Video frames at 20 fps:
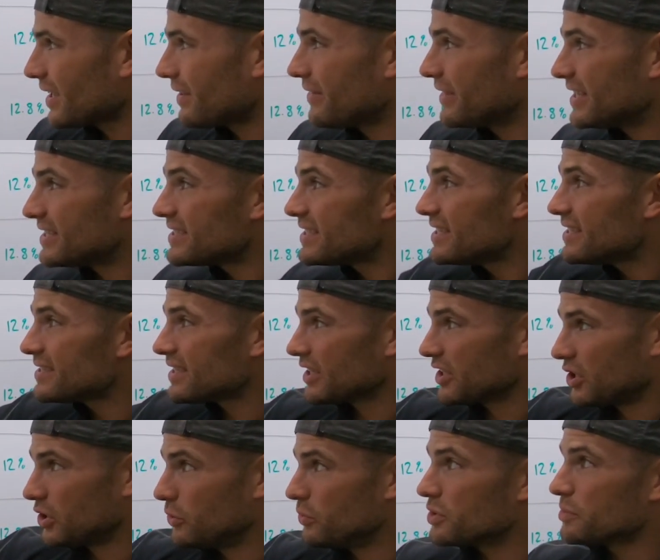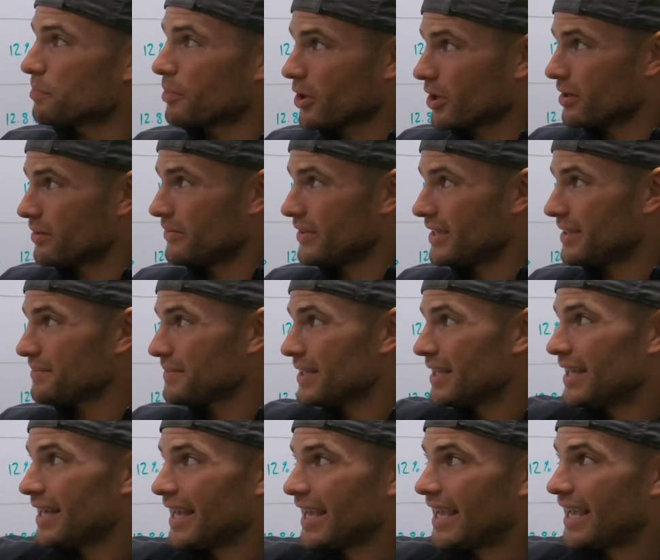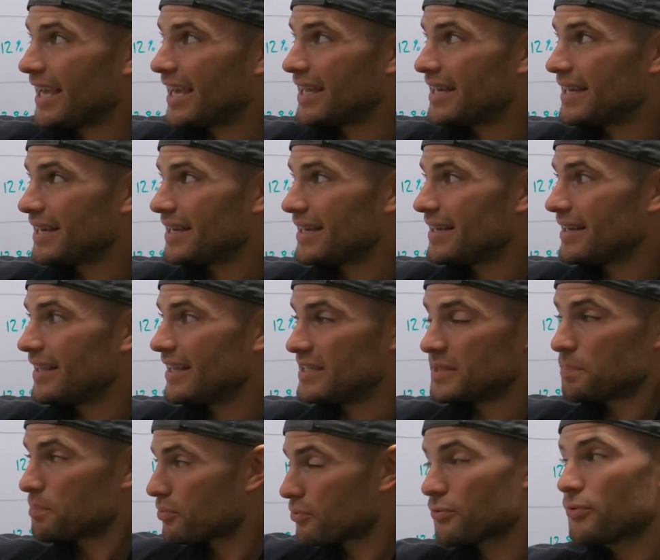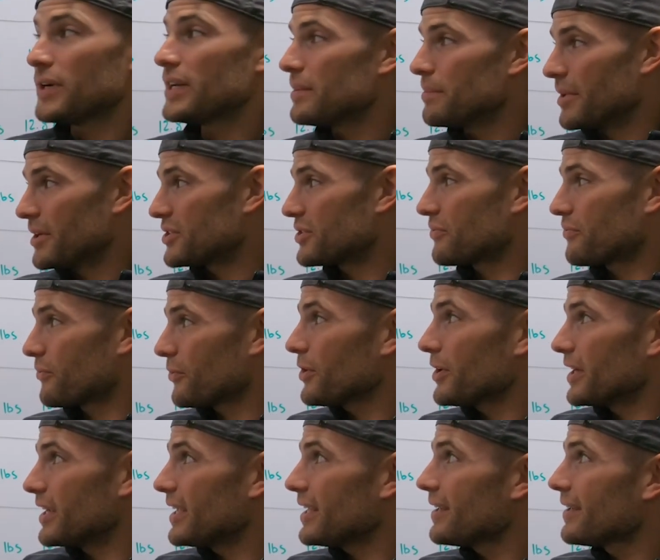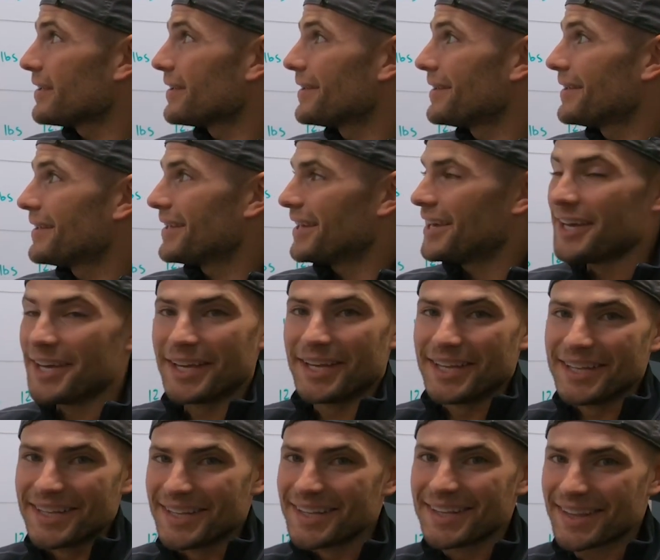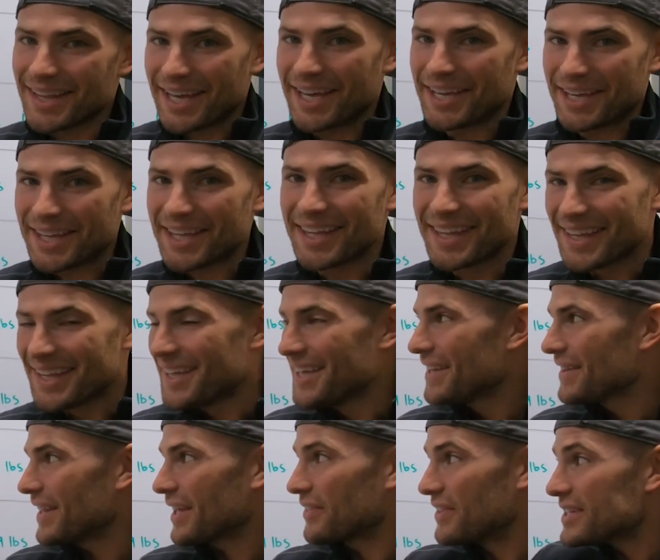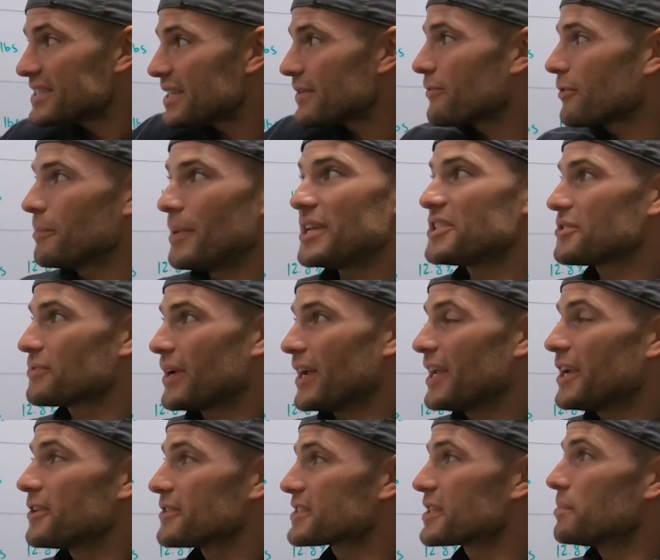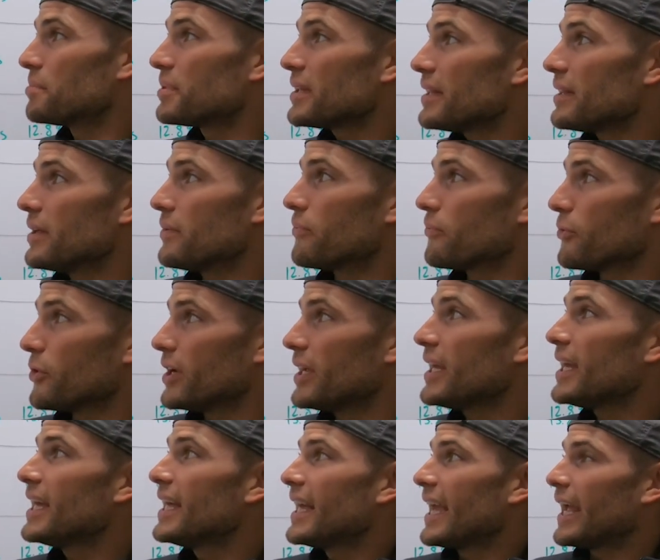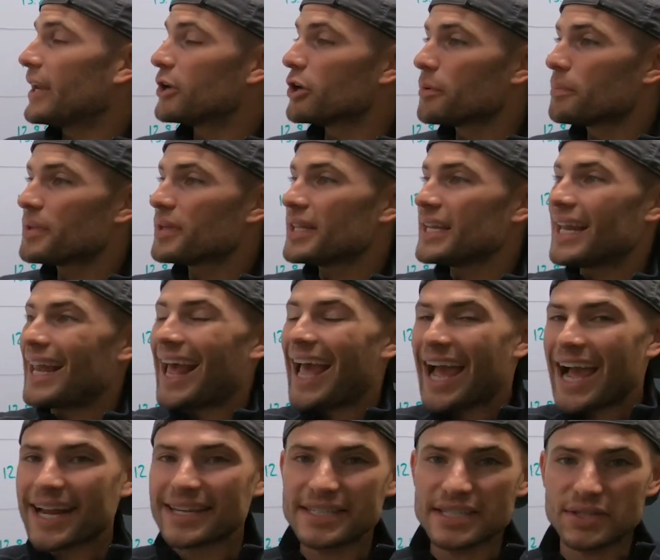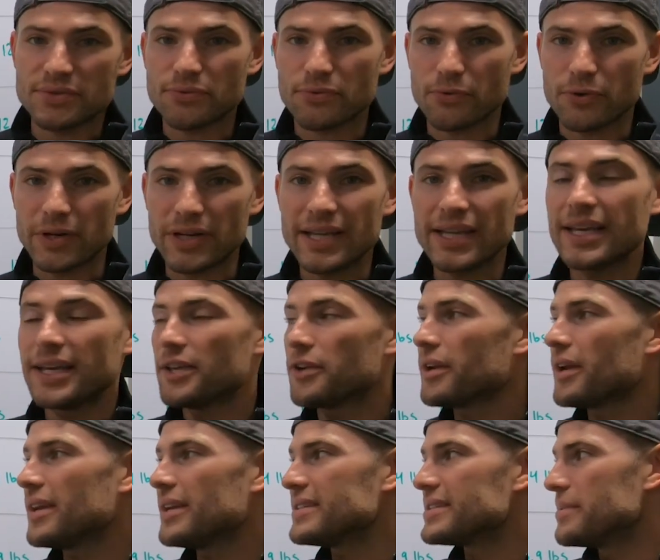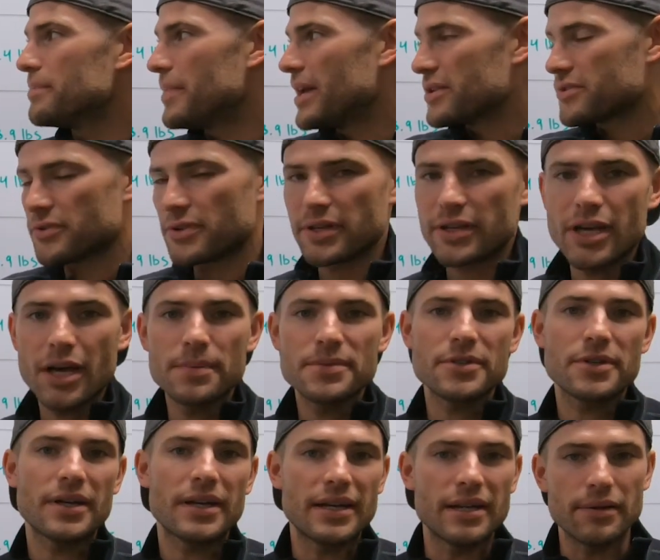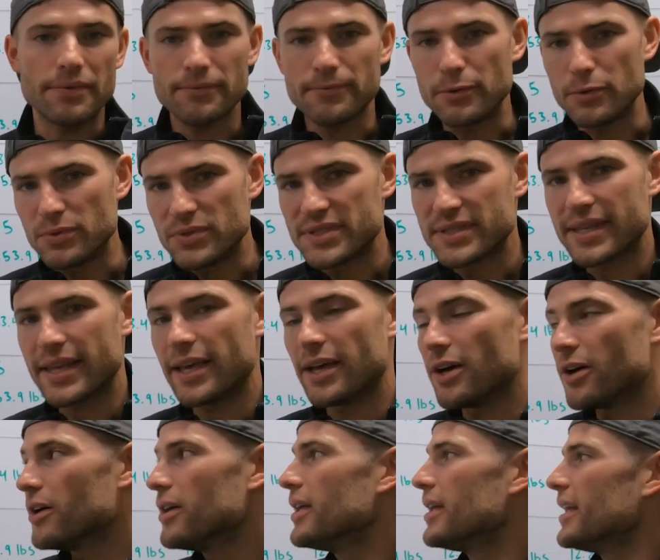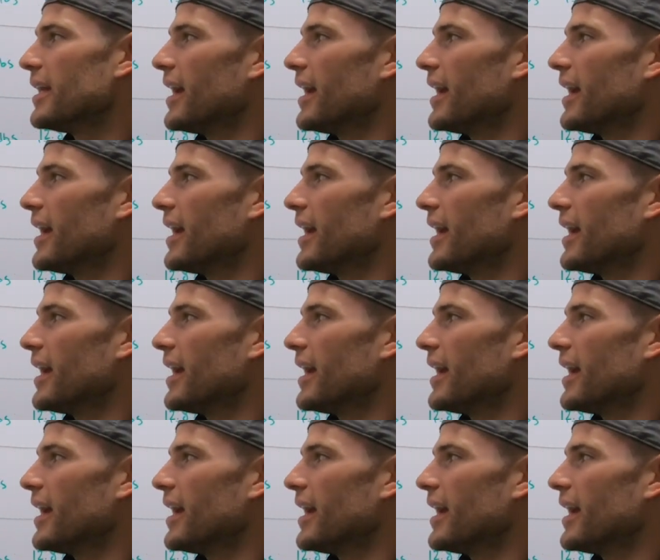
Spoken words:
This is a huge part of it, and it's pretty much free. like this information right here is completely free, and your ability to act is free. You're gonna need some measuring cups, you're gonna need a food scale,